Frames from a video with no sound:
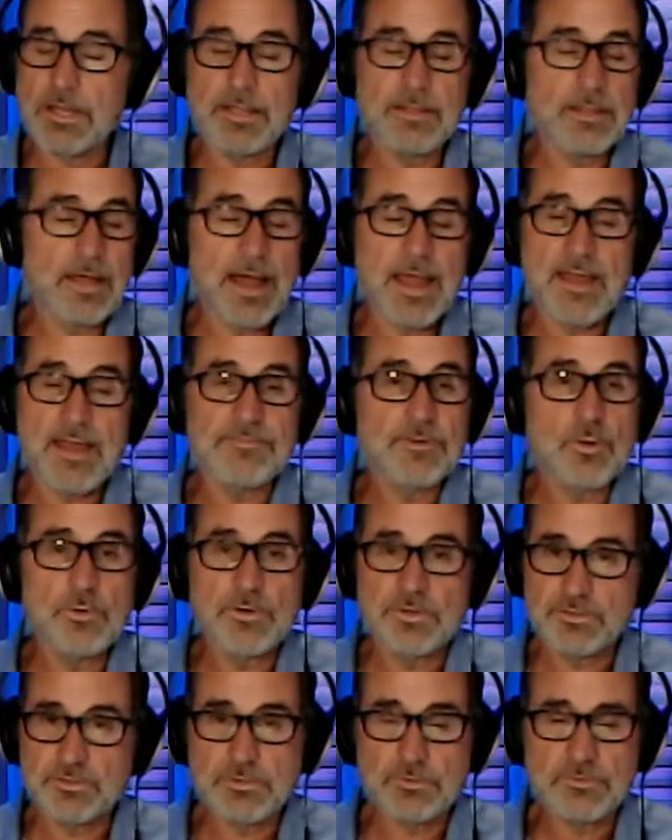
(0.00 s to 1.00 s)
I have no
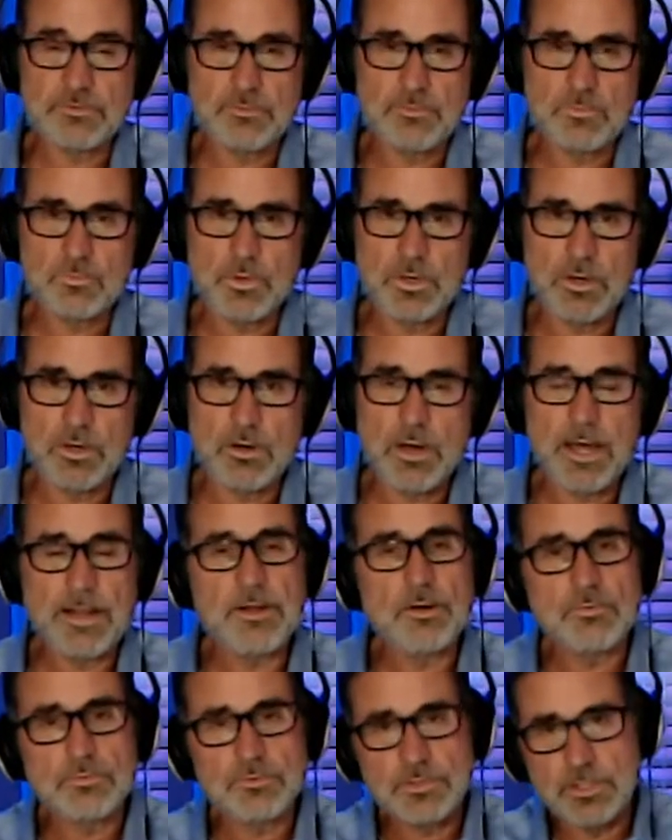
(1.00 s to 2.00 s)
issues. What all I
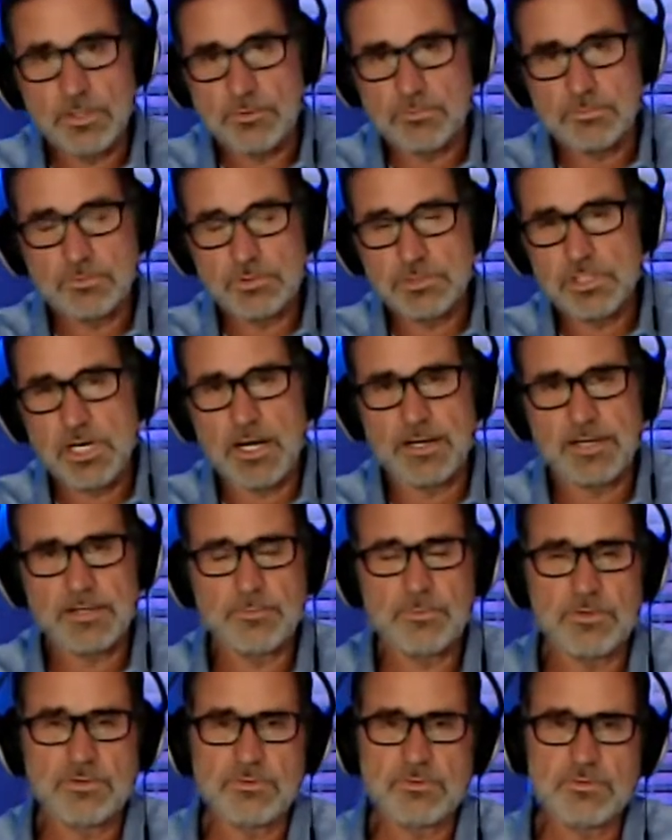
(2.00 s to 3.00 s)
know, Johnny
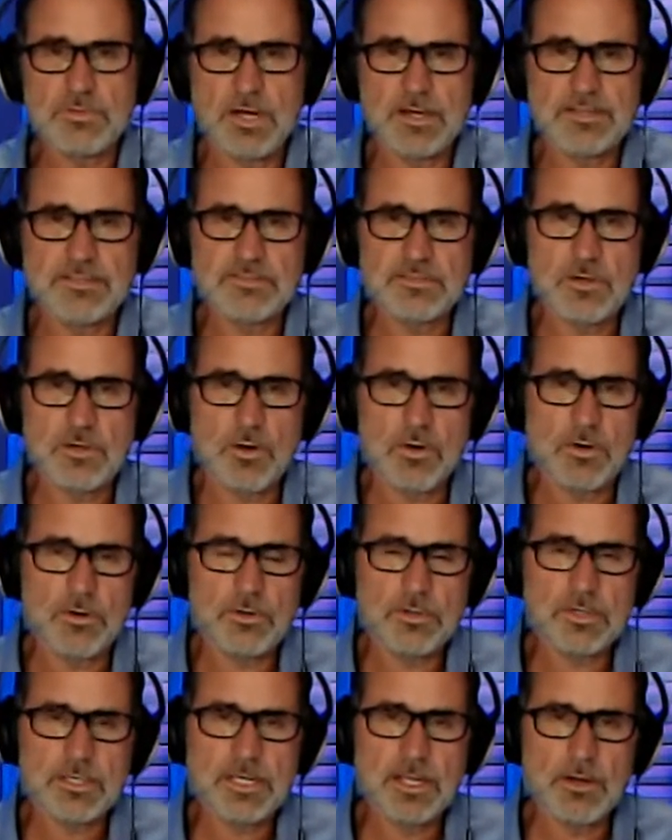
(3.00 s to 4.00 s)
with Johnny's
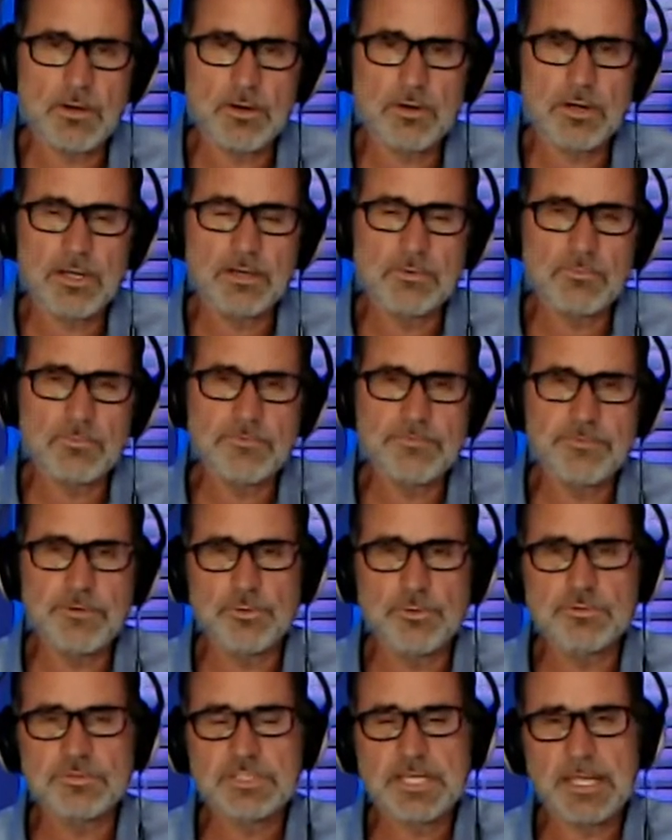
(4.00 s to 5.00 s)
Car Care and
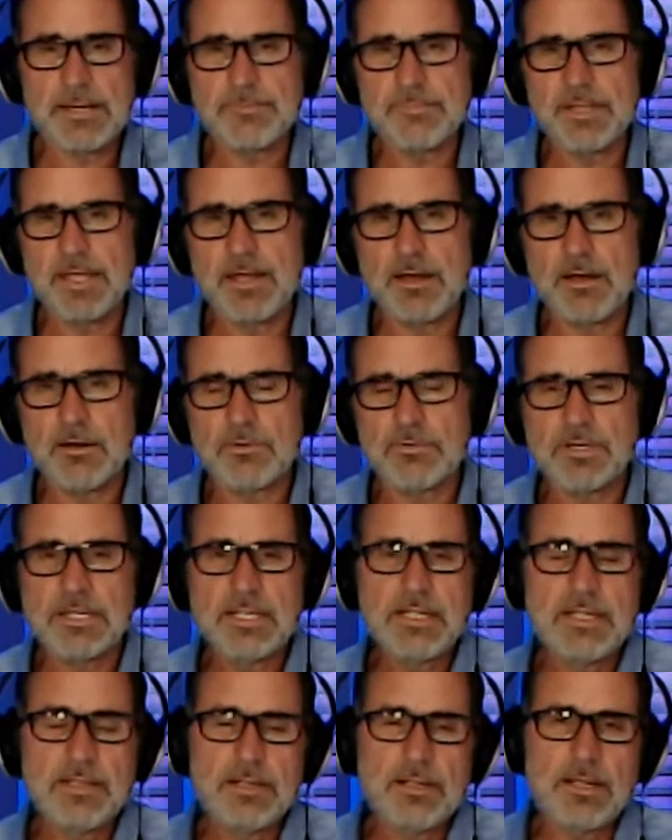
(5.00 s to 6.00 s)
Reviews came down,
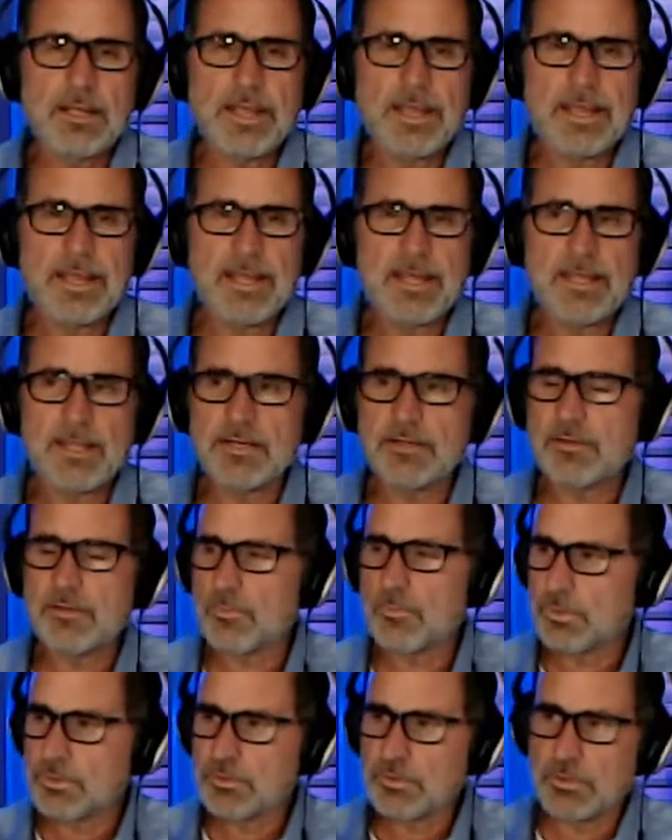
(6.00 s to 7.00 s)
and
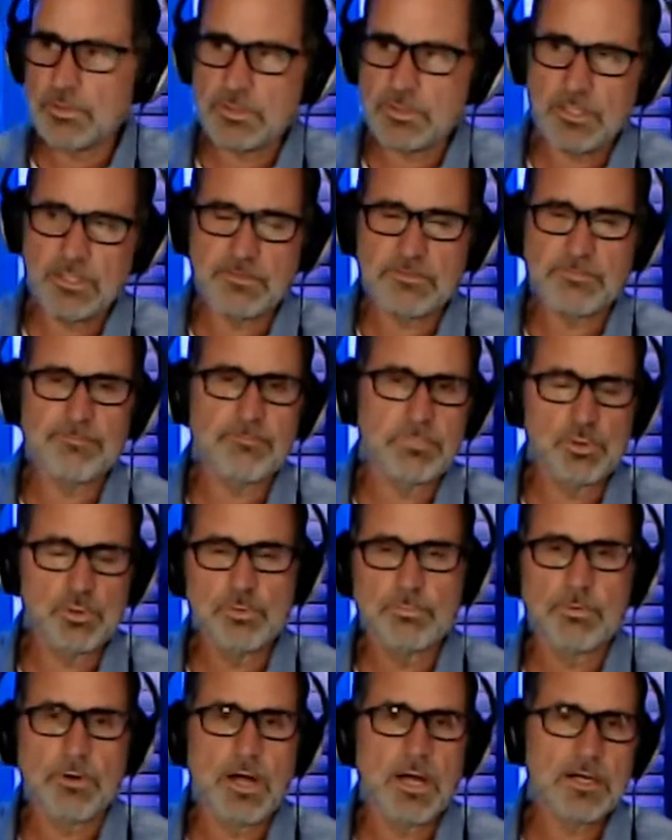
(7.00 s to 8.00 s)
we took his
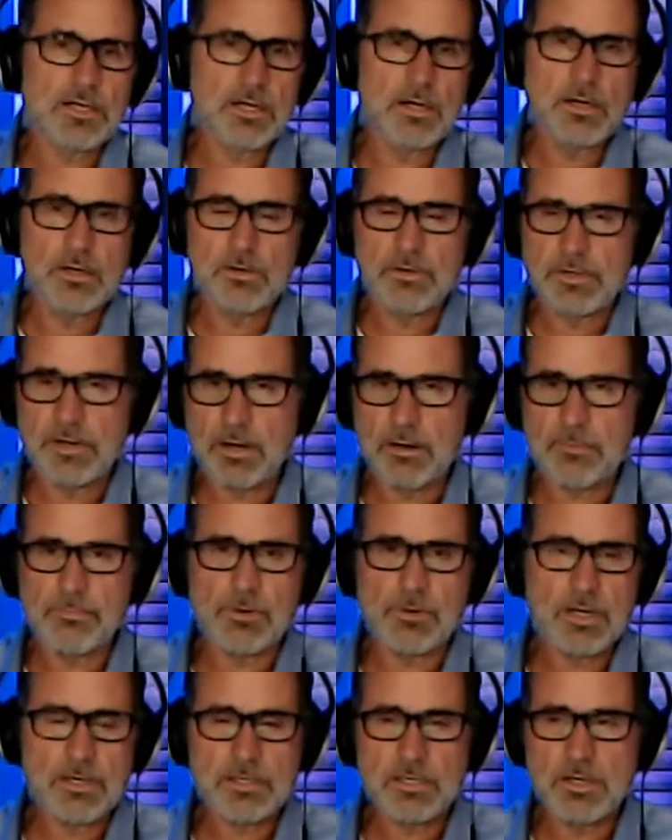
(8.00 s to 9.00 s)
blue Bronco and our
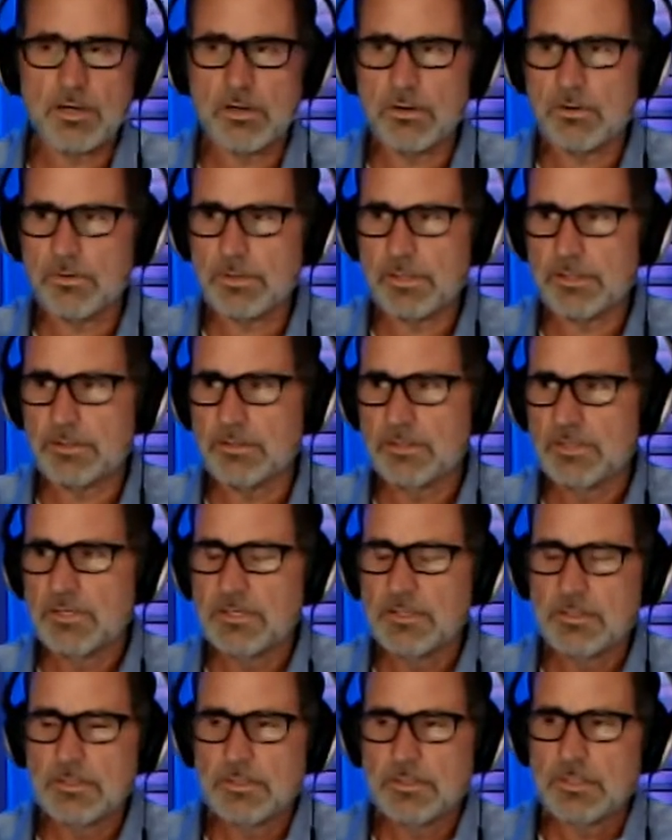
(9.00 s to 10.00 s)
Bronco, and
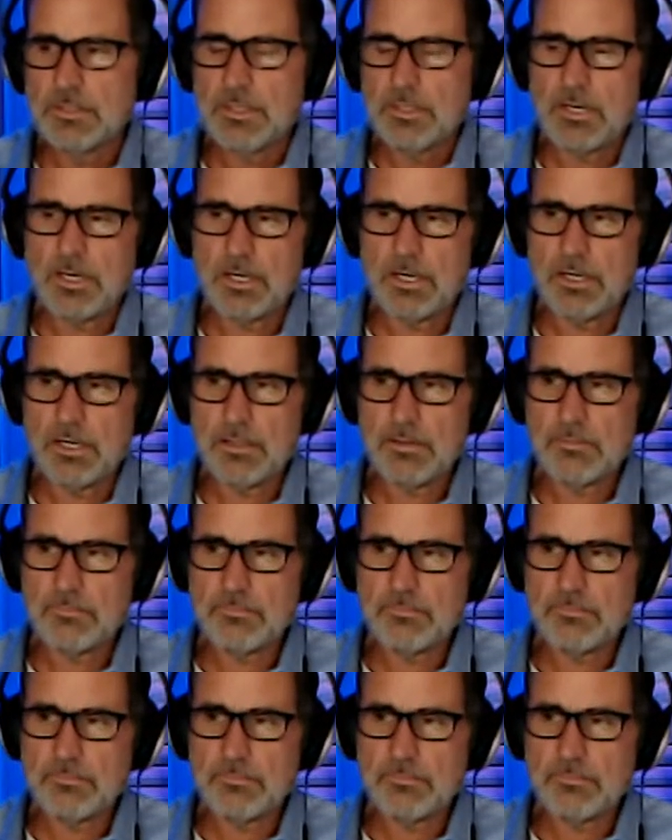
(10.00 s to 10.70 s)
uh,